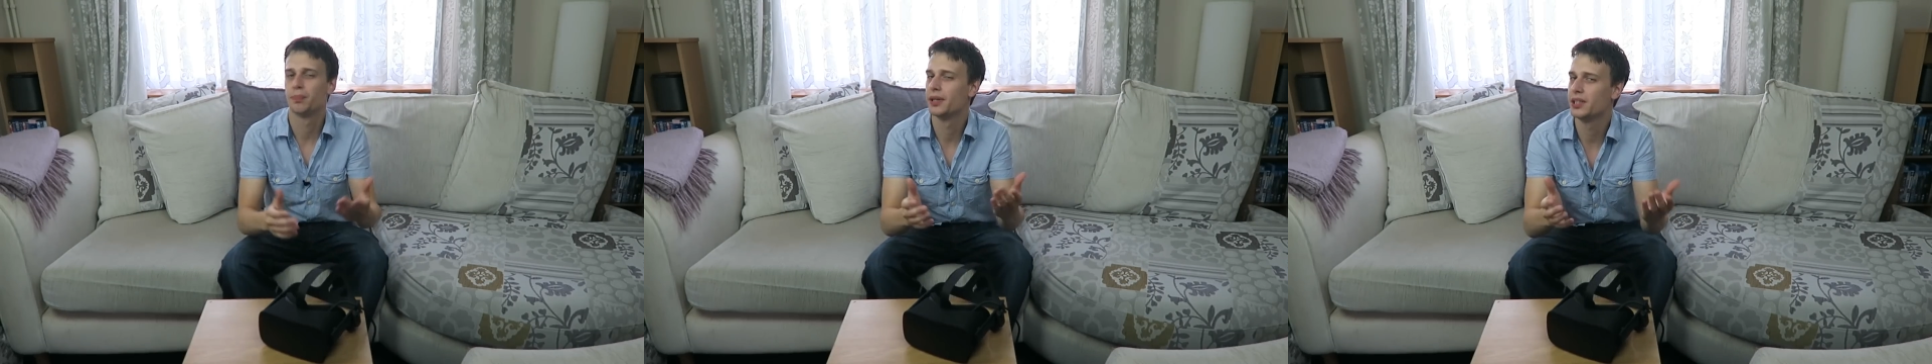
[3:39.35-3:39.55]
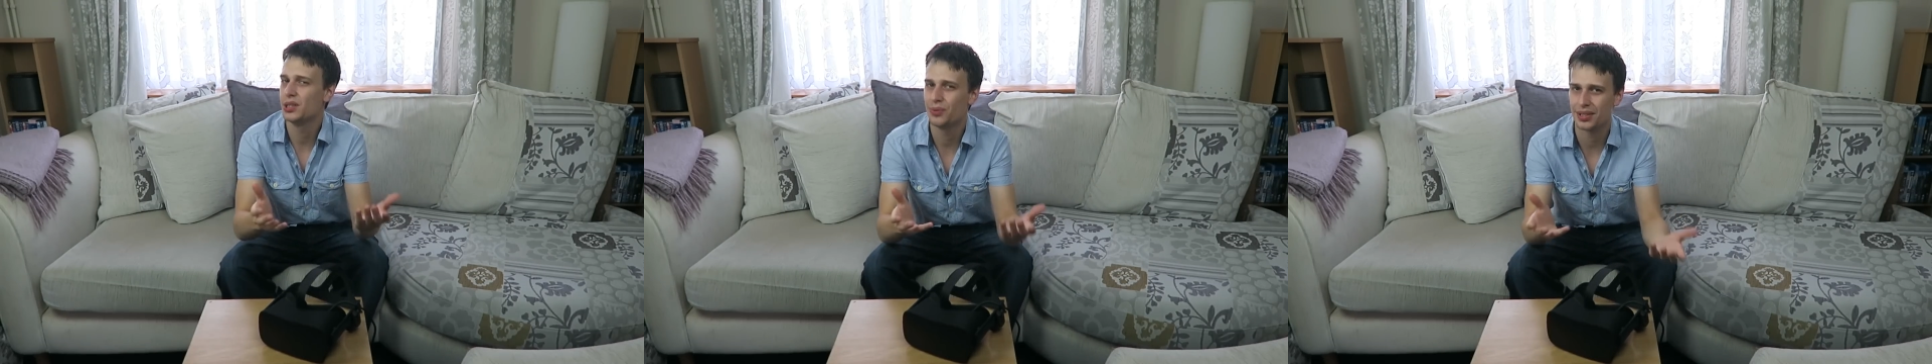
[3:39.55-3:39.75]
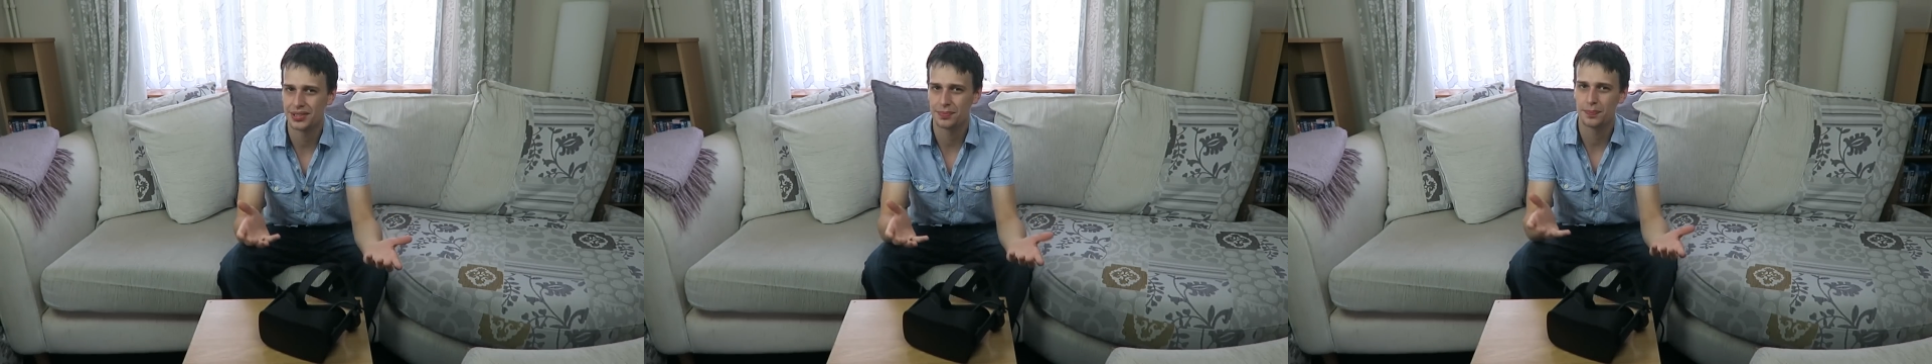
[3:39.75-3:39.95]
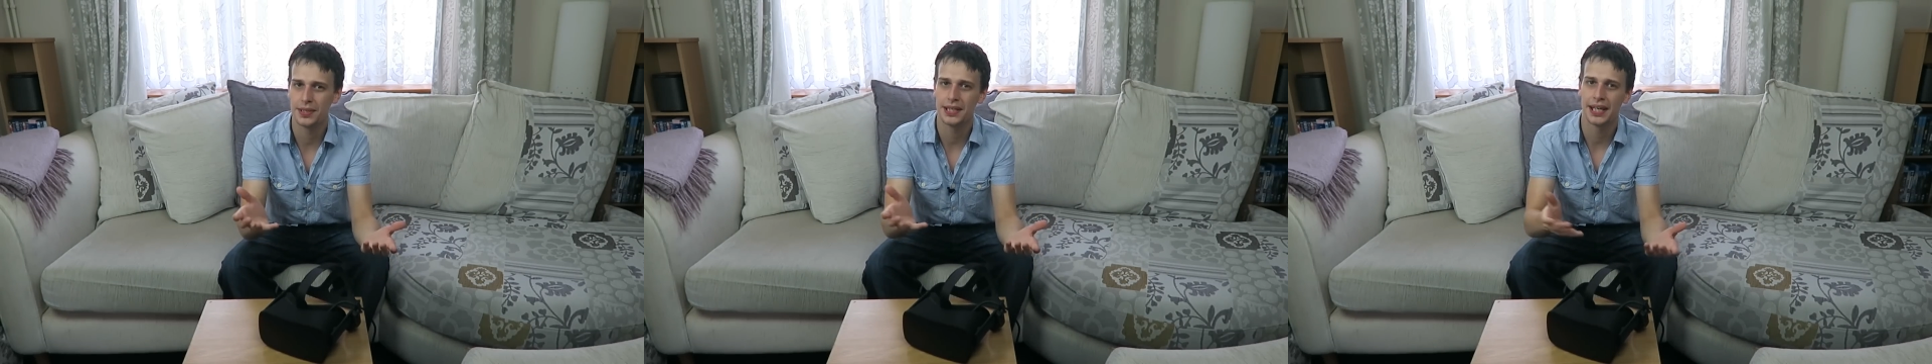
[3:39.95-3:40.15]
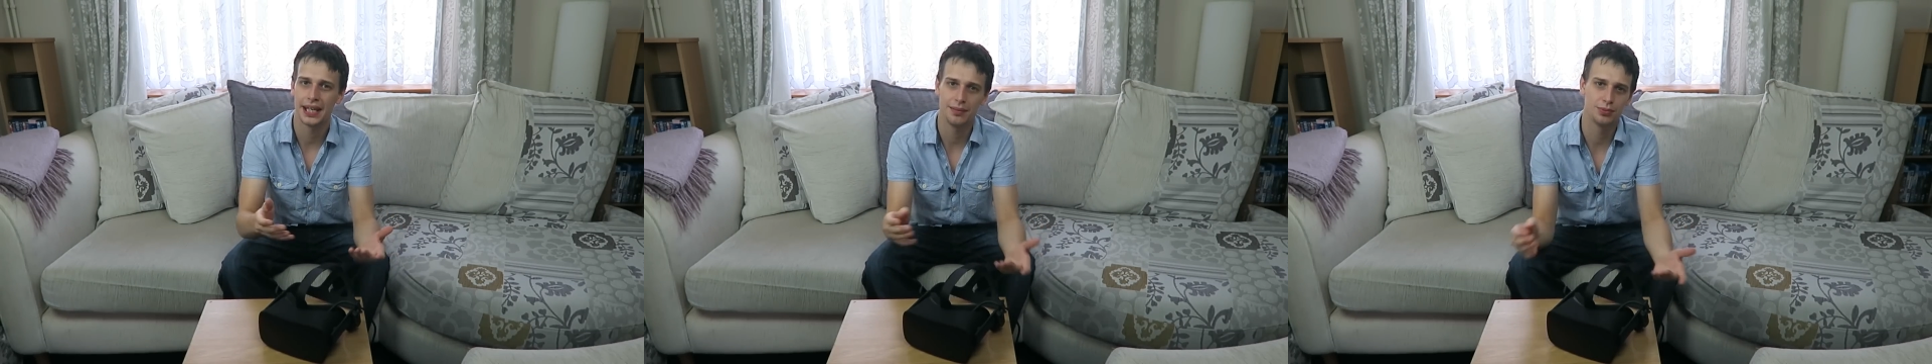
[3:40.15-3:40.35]
but
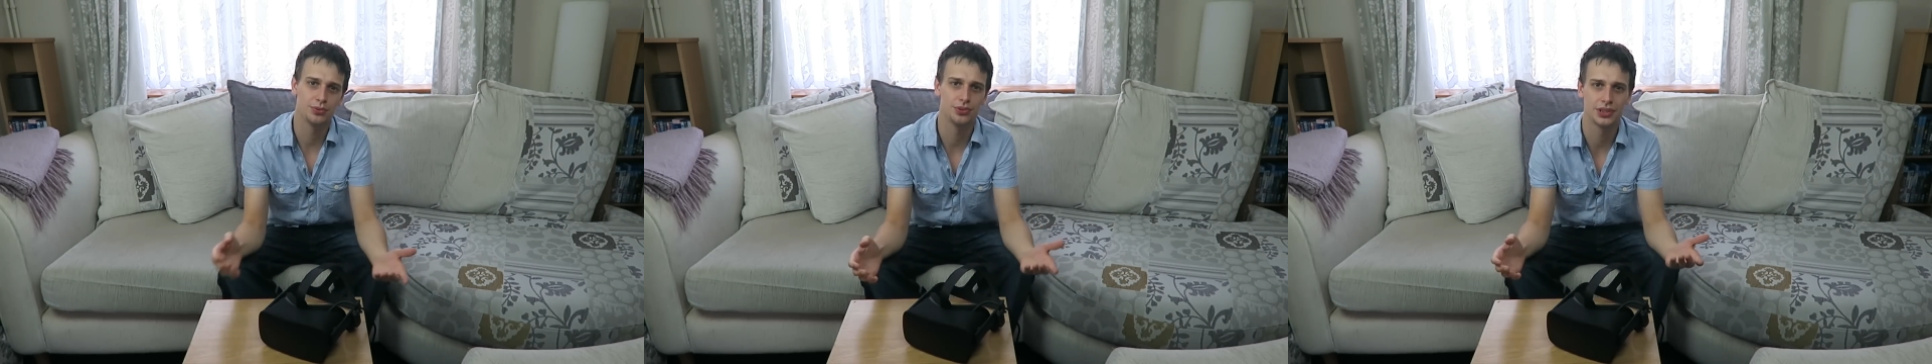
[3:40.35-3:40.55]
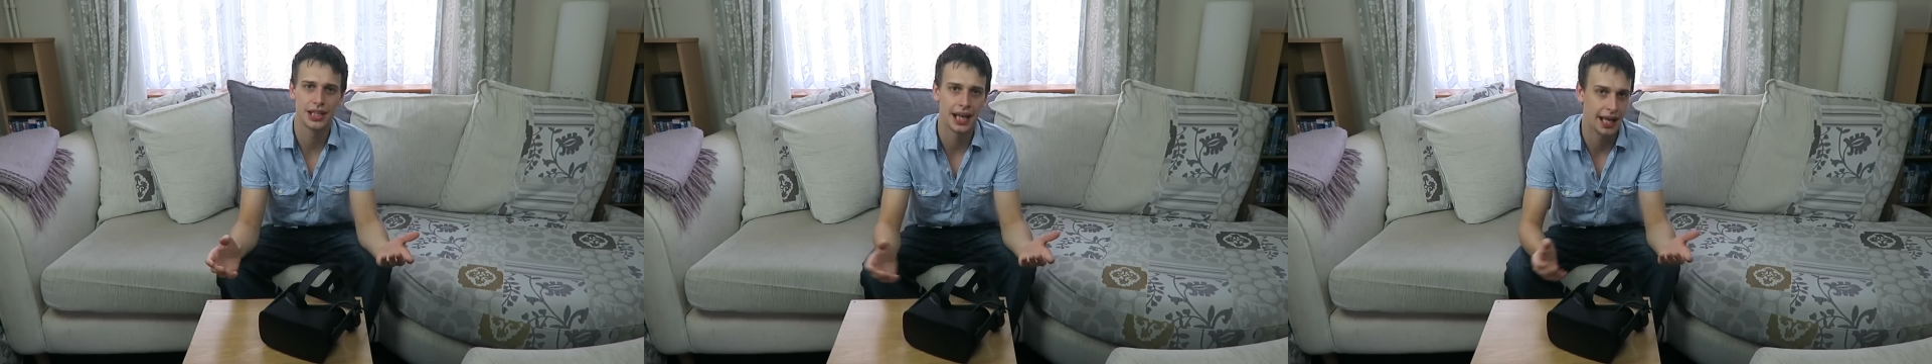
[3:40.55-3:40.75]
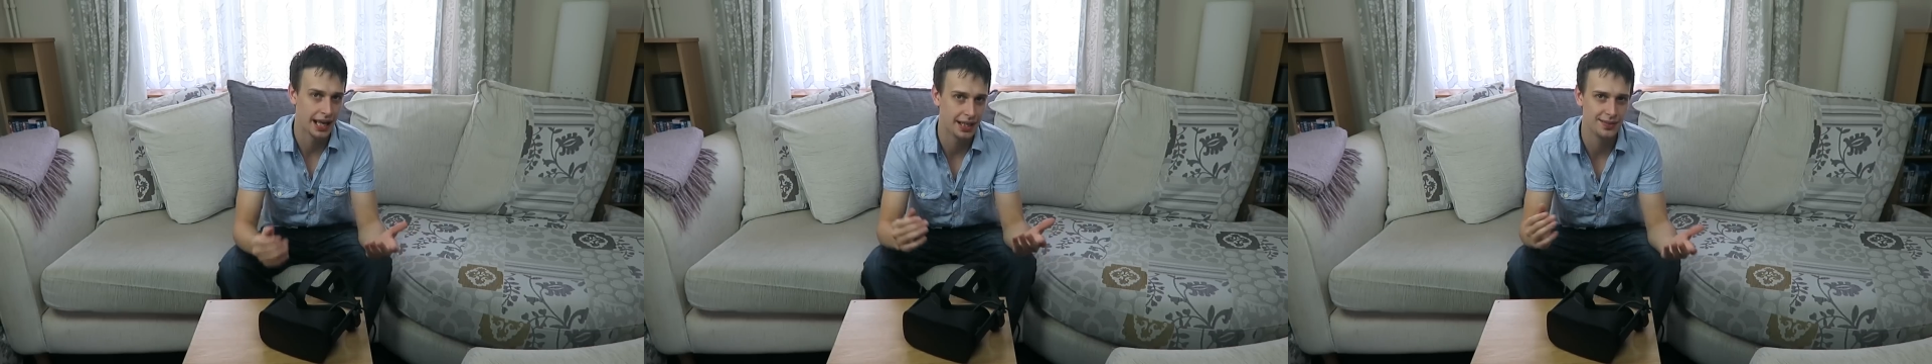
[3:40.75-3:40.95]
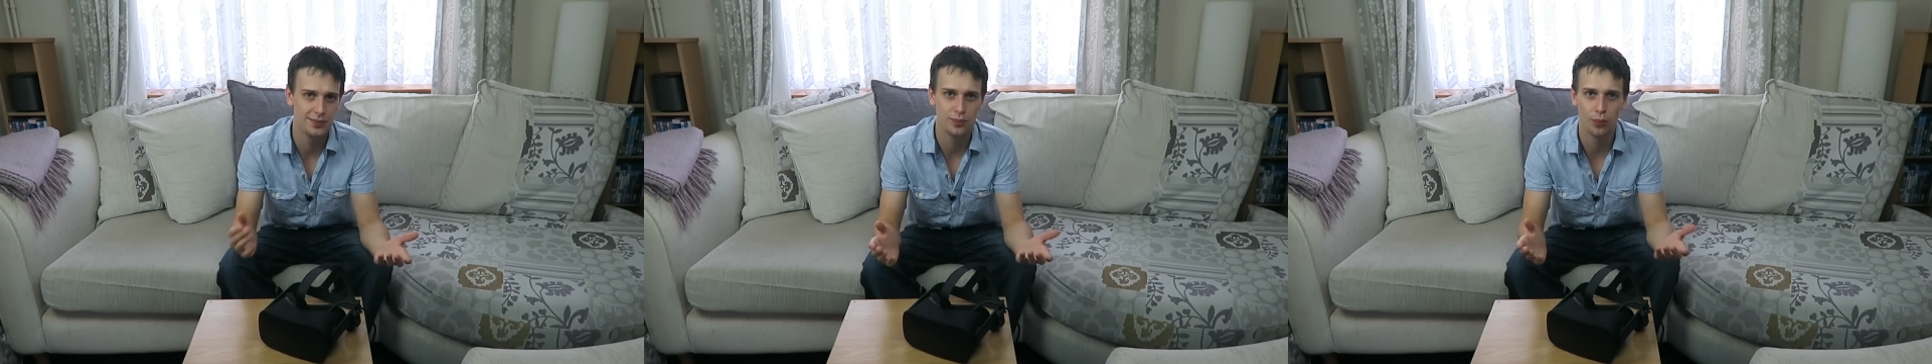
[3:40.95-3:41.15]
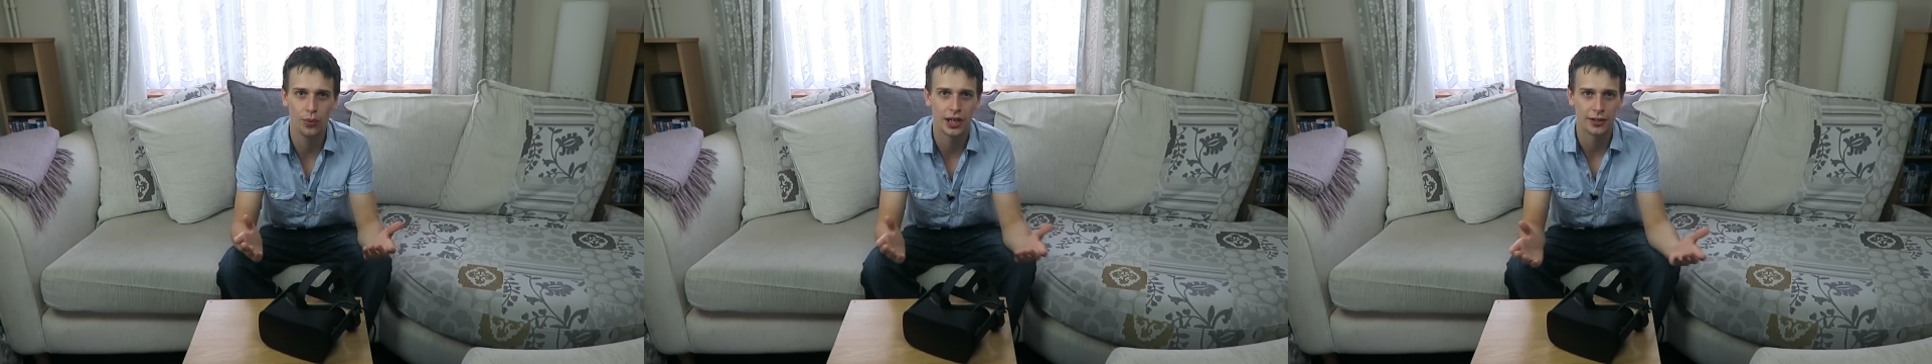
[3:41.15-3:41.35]
USB cables
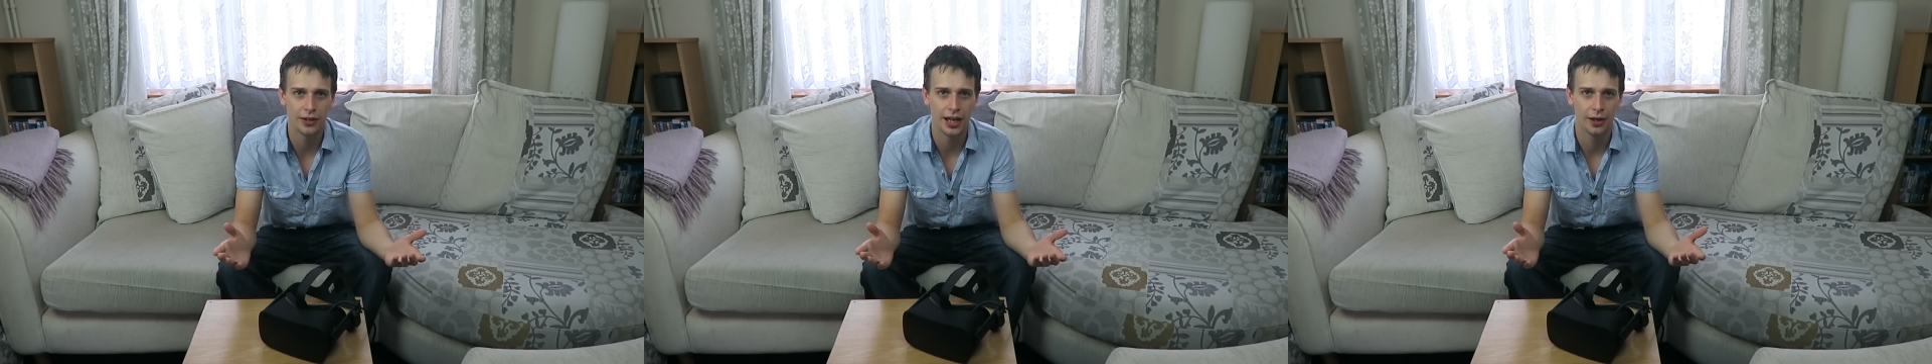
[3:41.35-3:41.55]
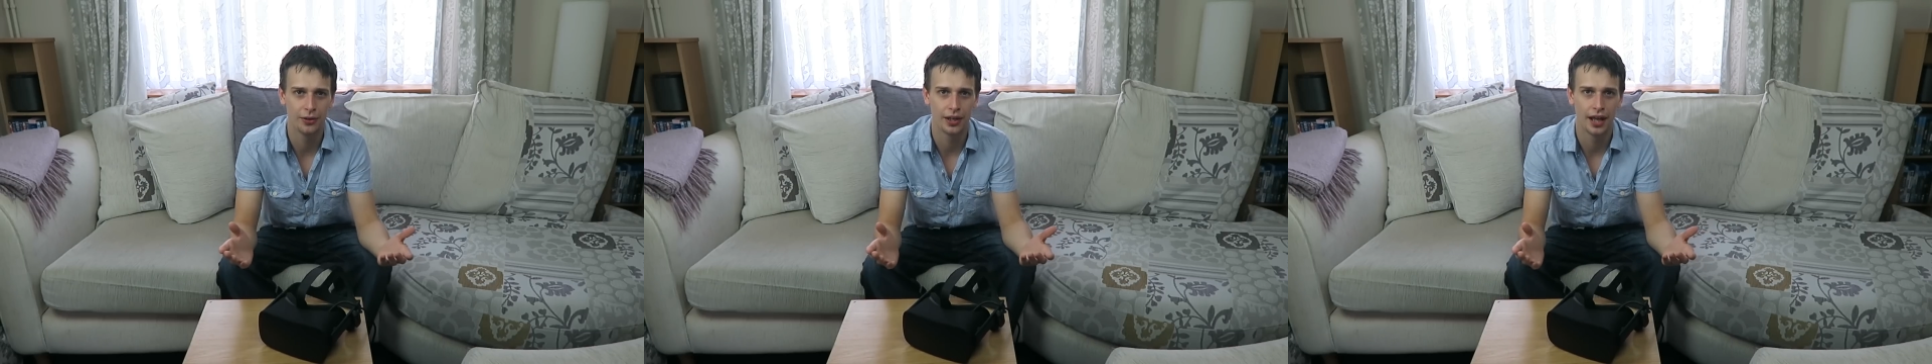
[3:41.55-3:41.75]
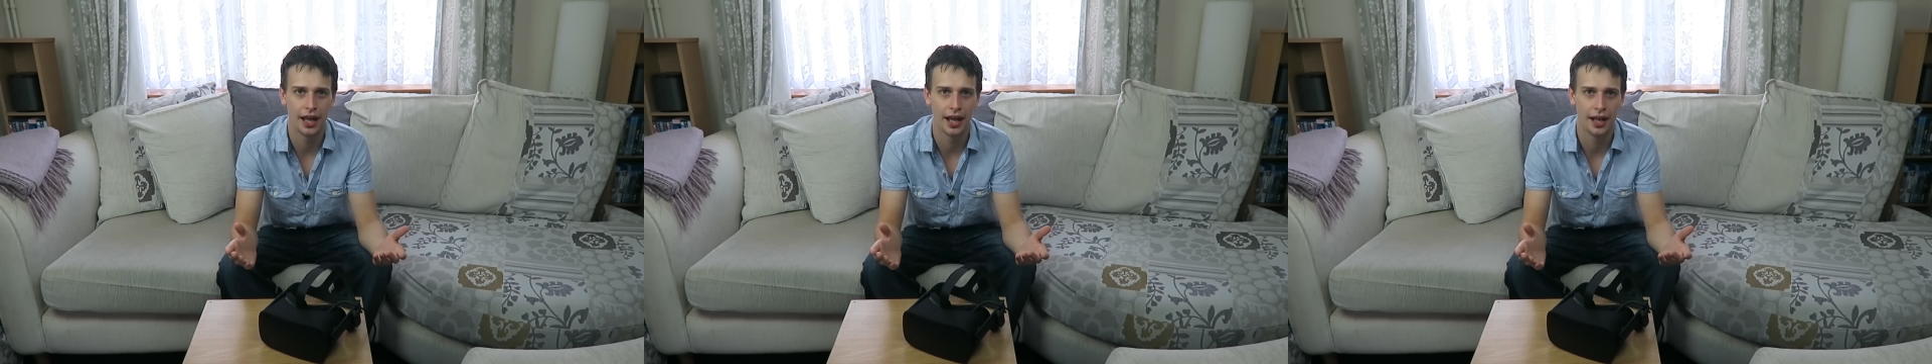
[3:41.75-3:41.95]
can wear out,